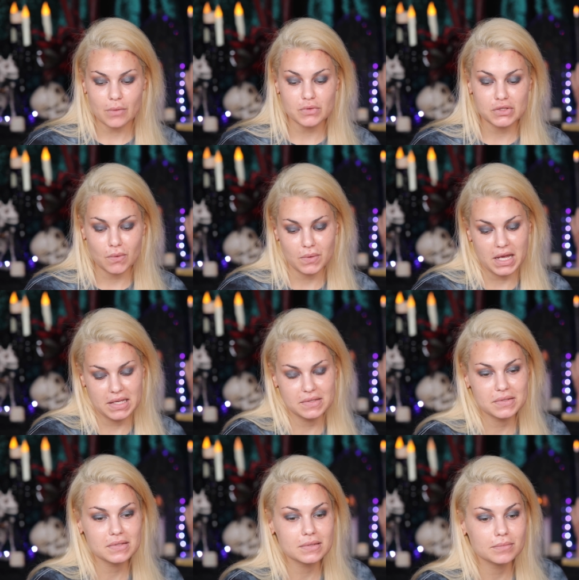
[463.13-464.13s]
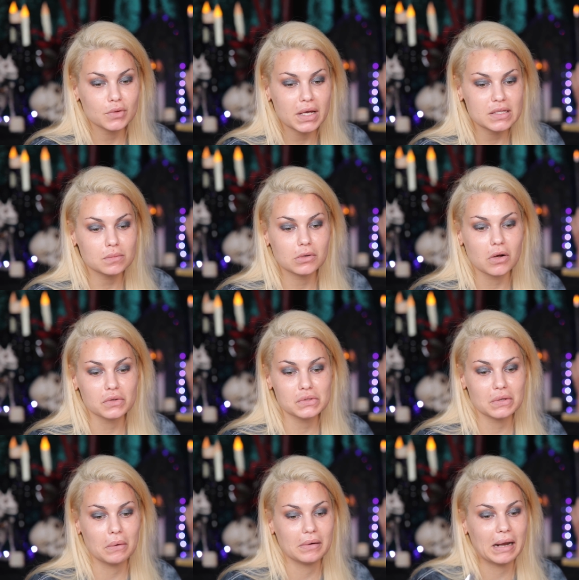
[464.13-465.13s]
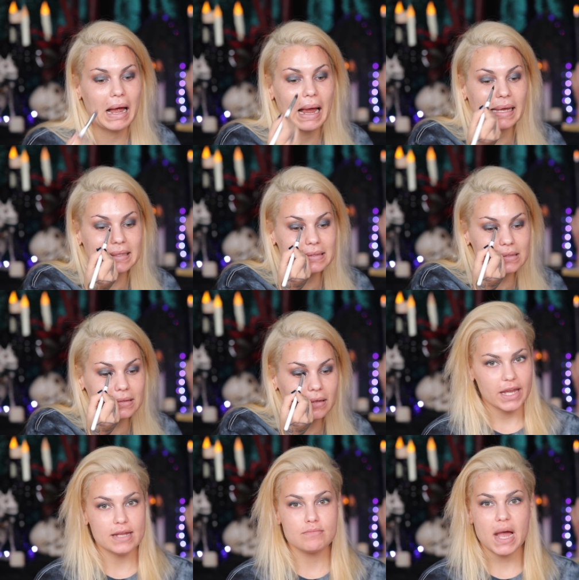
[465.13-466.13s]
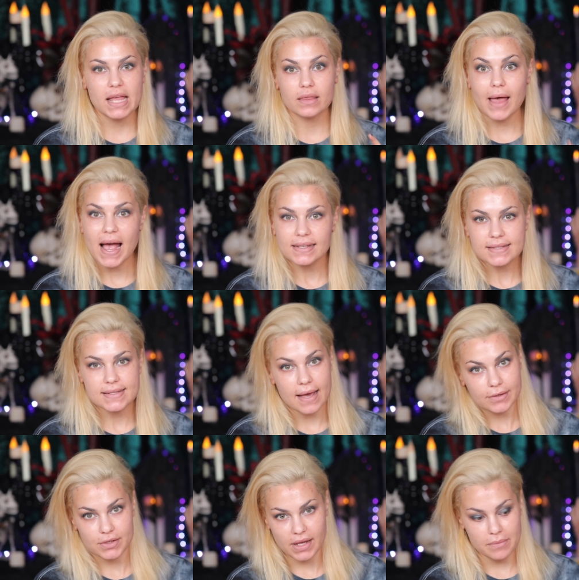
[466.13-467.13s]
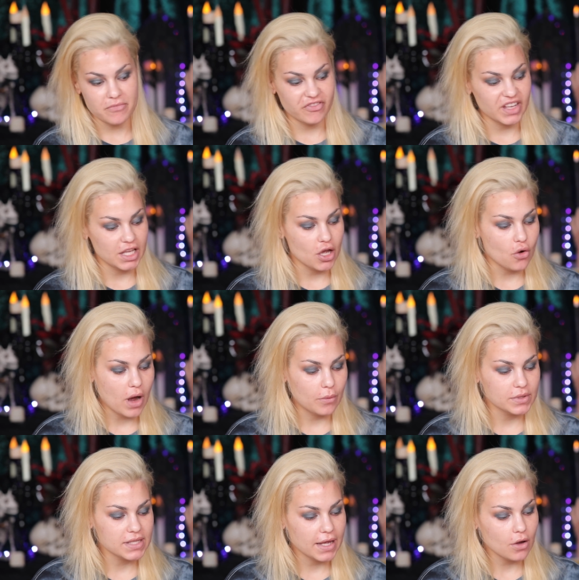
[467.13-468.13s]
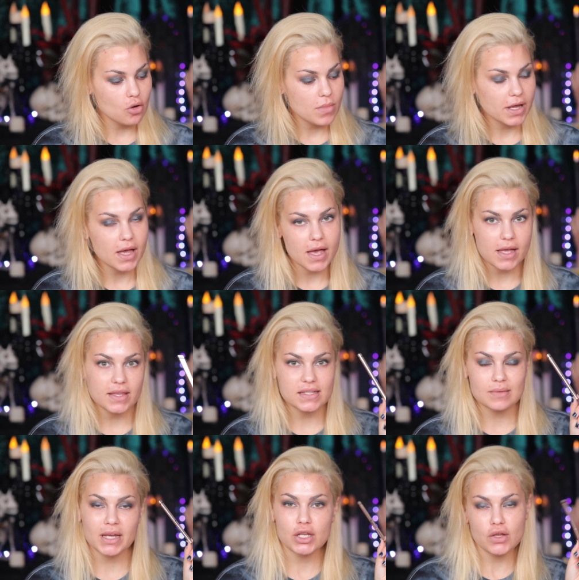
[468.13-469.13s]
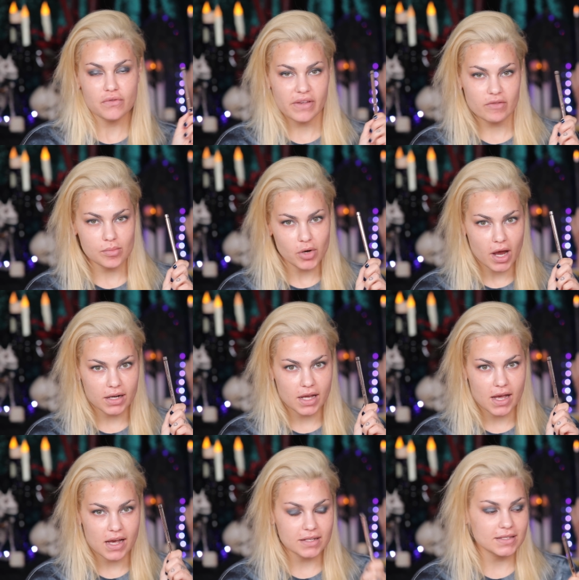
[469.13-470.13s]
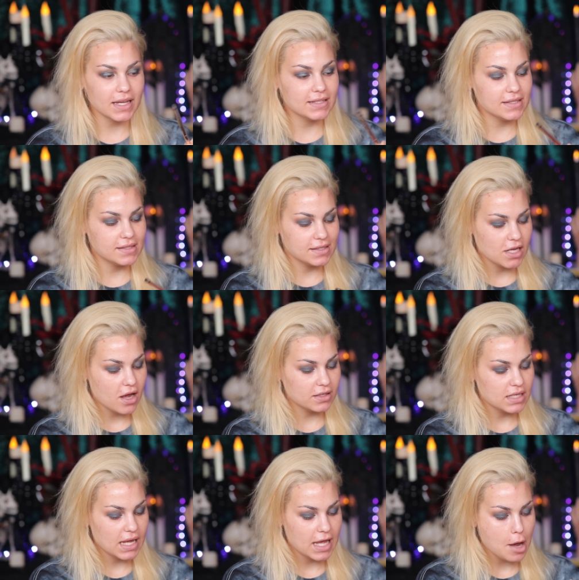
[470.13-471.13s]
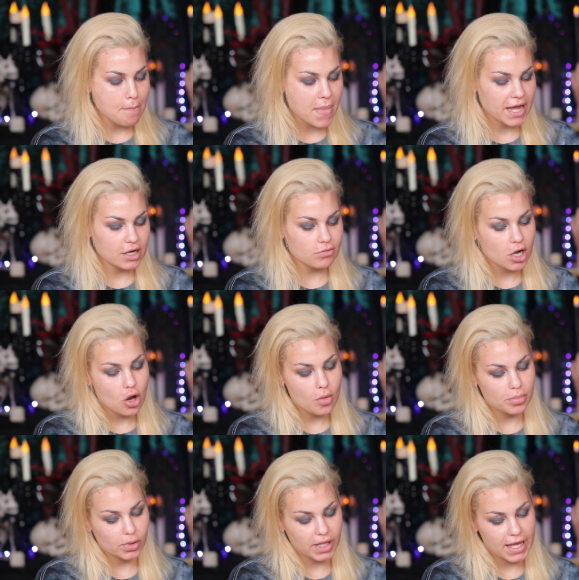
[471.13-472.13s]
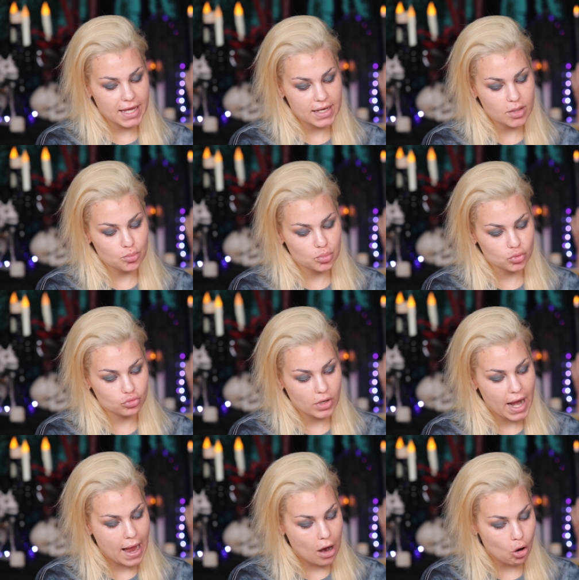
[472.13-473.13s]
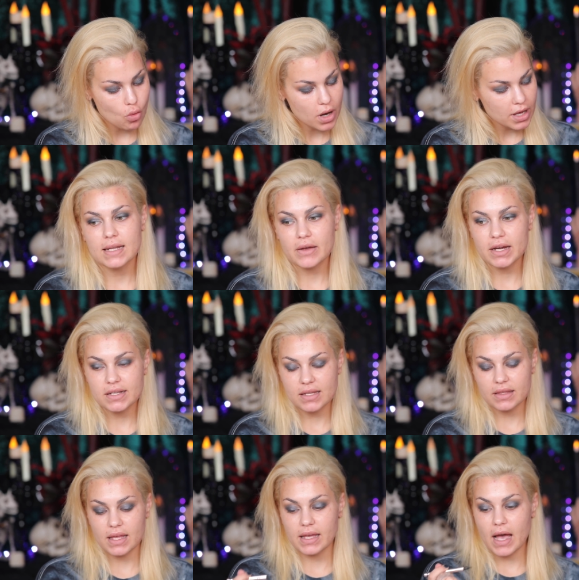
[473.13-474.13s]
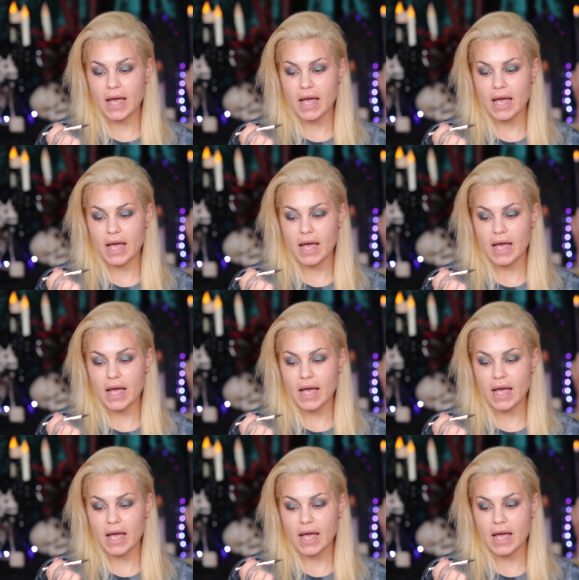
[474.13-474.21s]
That was so nice. You guys were all so nice. In my last Saturday video, I was like, oh my God, this is my new favorite product. It's the Ciate Micro Blade Brow. Now here's the thing.